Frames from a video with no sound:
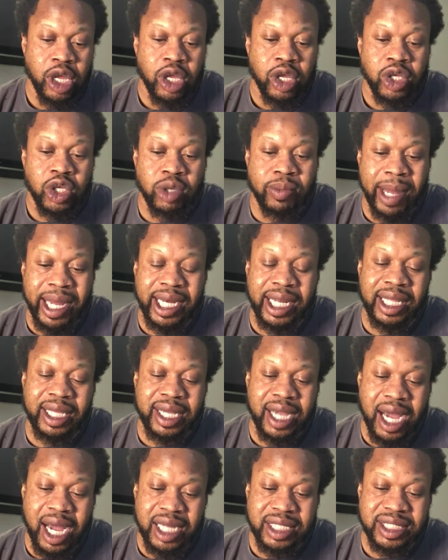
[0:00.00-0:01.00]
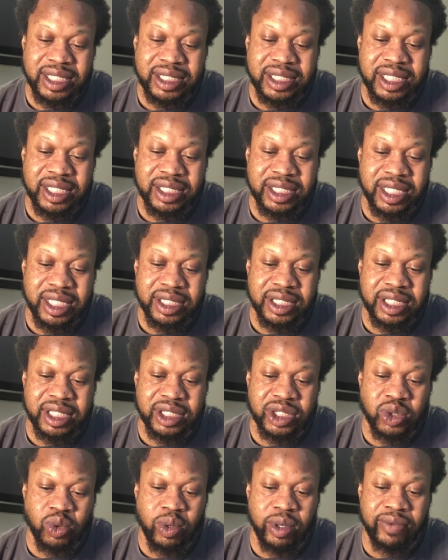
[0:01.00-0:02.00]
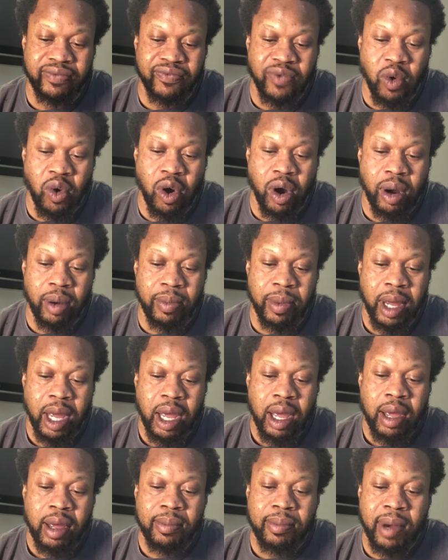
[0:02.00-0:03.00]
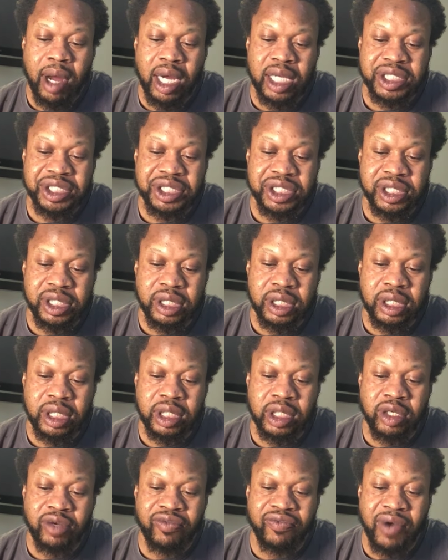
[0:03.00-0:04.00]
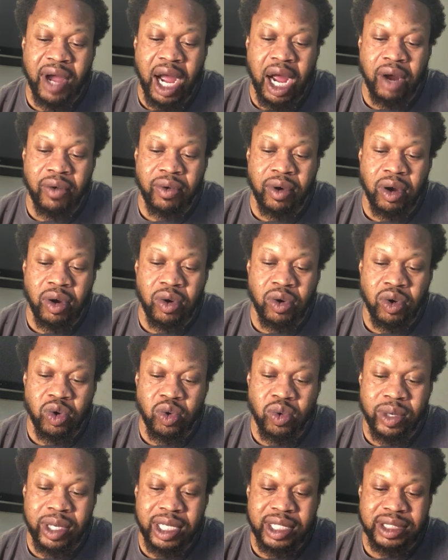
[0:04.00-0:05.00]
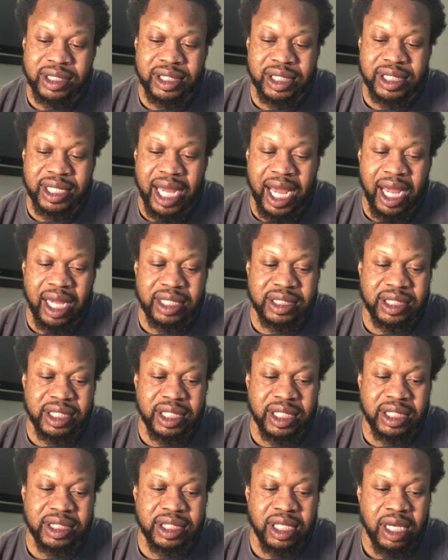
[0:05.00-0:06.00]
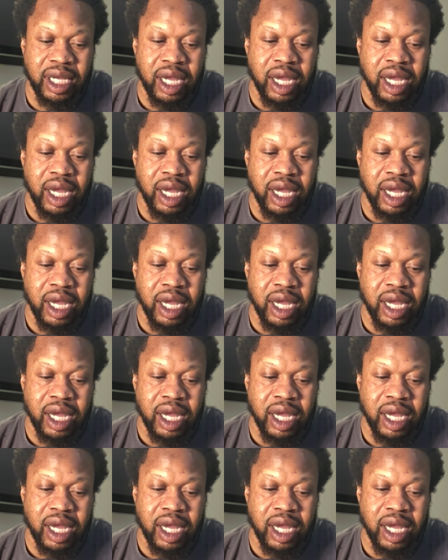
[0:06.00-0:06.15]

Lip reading: You made a conscious decision to inform Marcia Navarro, who is the diocese